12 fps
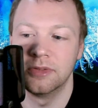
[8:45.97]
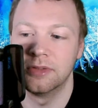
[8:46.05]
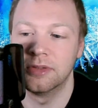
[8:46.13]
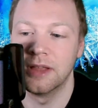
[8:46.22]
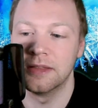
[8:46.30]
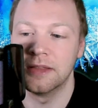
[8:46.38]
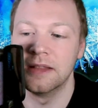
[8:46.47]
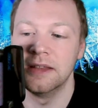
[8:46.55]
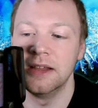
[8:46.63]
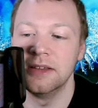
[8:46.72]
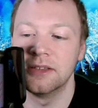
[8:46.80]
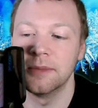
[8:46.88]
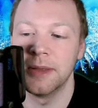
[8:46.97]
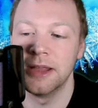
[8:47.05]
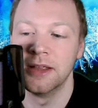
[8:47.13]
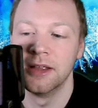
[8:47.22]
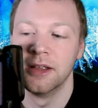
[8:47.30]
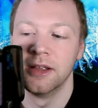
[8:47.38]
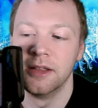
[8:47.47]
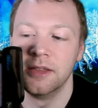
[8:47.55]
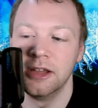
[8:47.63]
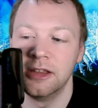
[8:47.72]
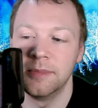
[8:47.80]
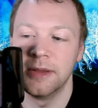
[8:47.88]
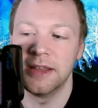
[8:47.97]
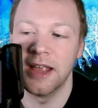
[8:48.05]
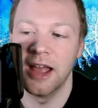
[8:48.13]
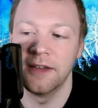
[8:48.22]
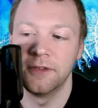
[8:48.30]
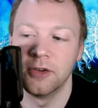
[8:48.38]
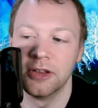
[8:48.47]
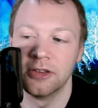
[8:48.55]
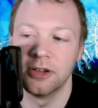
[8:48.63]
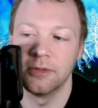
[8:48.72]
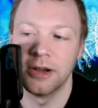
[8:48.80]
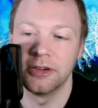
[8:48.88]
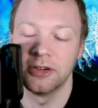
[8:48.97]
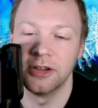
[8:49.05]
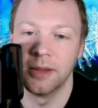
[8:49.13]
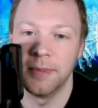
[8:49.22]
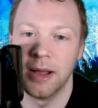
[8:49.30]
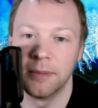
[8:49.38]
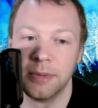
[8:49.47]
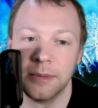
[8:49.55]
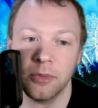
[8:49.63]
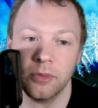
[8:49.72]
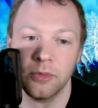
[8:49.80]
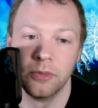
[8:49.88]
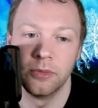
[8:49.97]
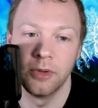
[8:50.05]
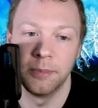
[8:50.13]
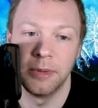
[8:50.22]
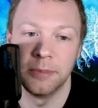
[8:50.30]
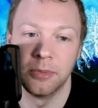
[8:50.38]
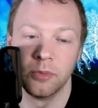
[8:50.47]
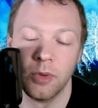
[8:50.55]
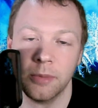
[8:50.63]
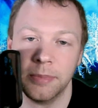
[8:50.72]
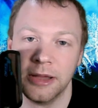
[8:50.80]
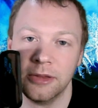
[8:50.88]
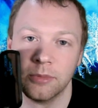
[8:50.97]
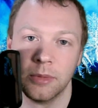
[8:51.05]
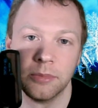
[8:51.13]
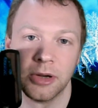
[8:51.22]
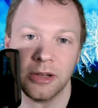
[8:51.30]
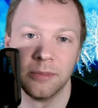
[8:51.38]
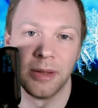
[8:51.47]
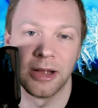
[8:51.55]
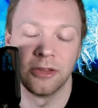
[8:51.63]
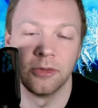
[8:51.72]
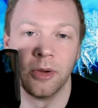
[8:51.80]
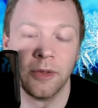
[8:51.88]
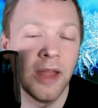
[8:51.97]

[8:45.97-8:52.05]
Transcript: there needs to be careful consideration about people's well-beings when bringing them back into work.